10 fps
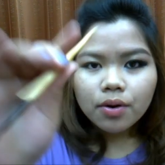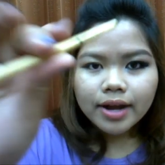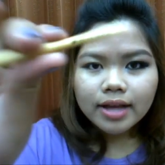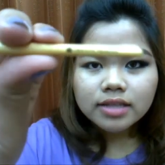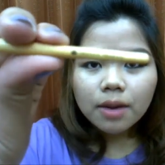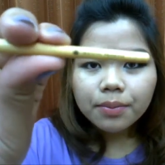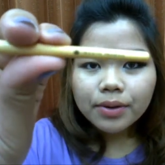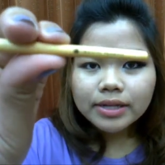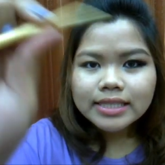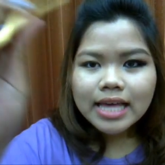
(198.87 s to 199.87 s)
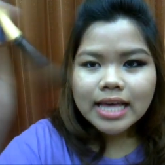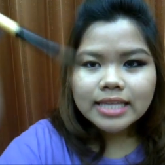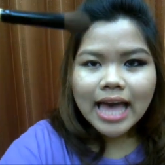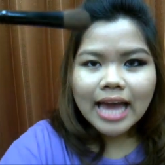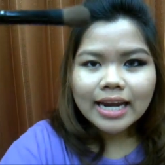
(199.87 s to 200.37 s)
Oriental Princess,
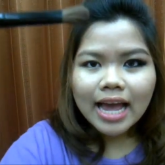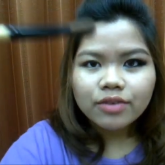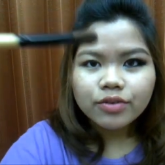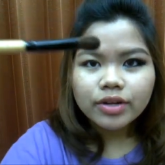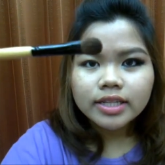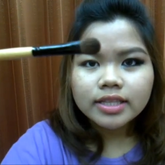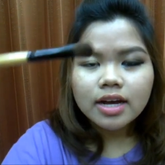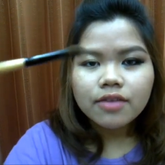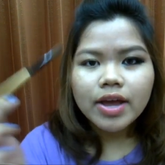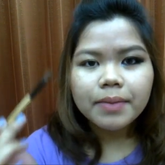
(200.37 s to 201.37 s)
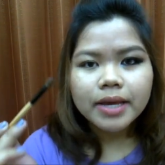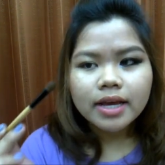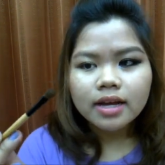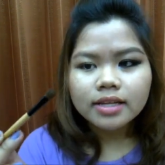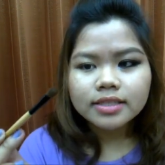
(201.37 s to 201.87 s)
and I really love it
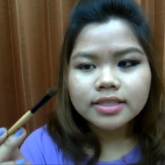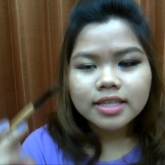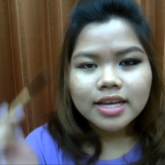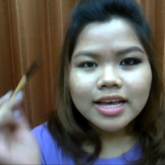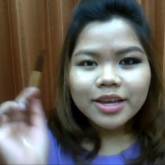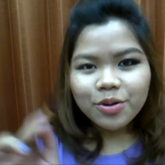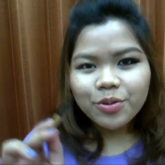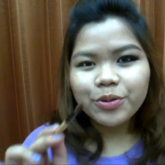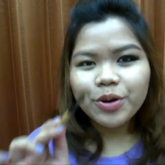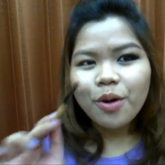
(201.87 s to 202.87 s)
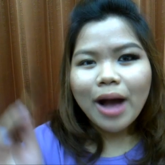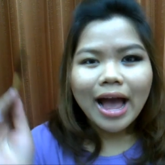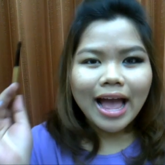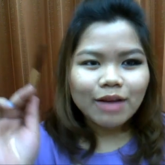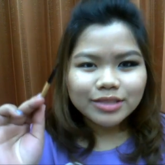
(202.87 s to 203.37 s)
because you know
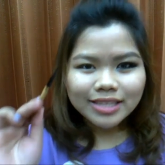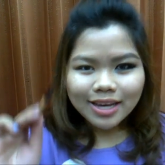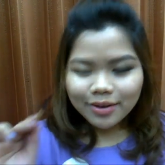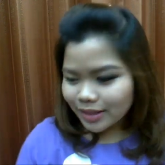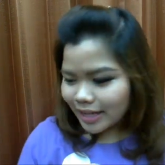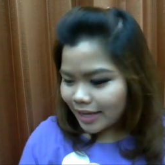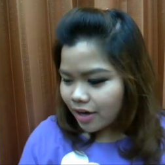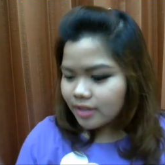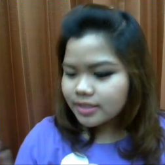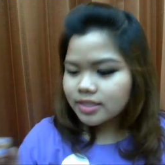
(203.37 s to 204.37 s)
why, I will tell you later on.